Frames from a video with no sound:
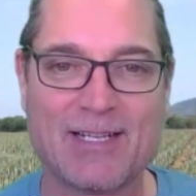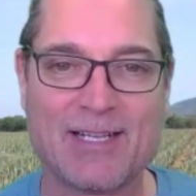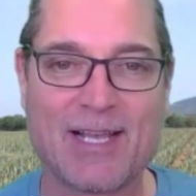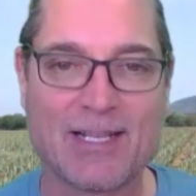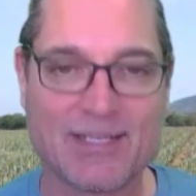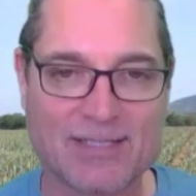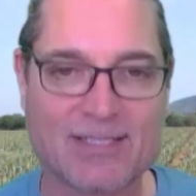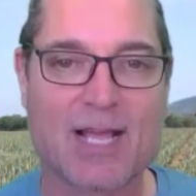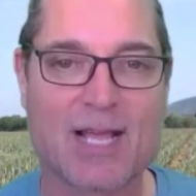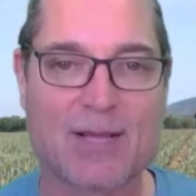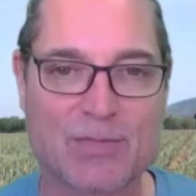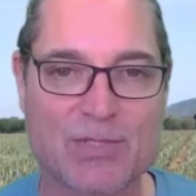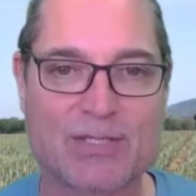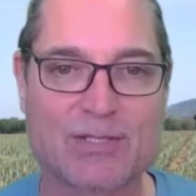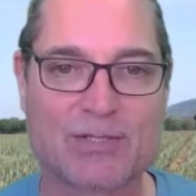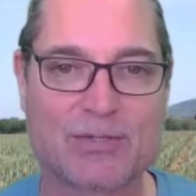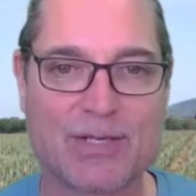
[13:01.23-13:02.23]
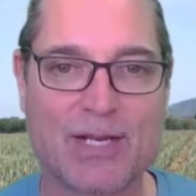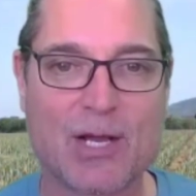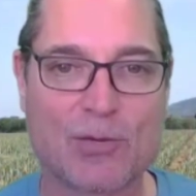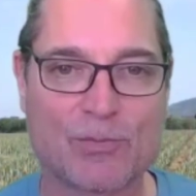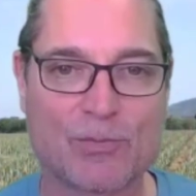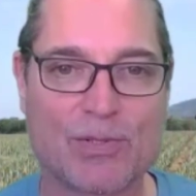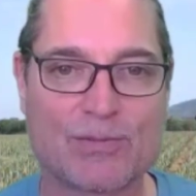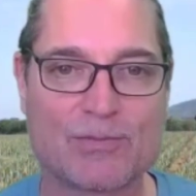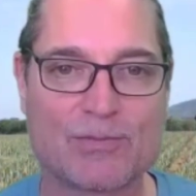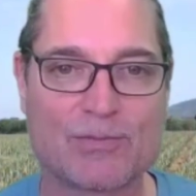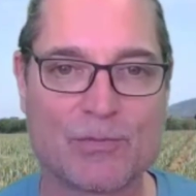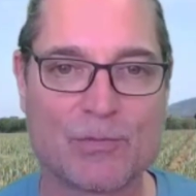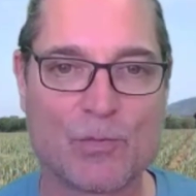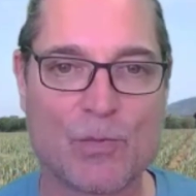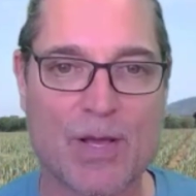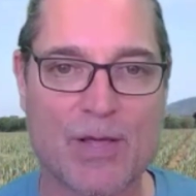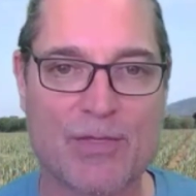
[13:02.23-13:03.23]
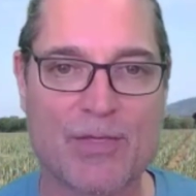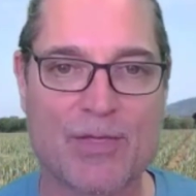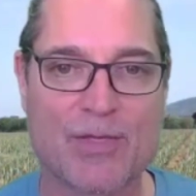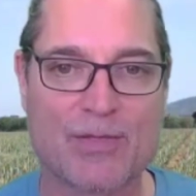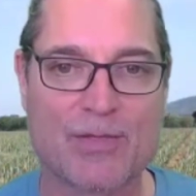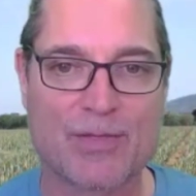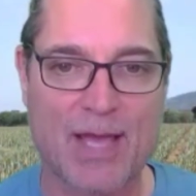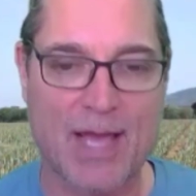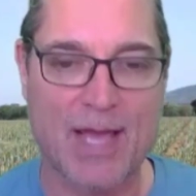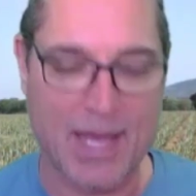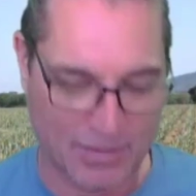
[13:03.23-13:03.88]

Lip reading: enzymes could help with that.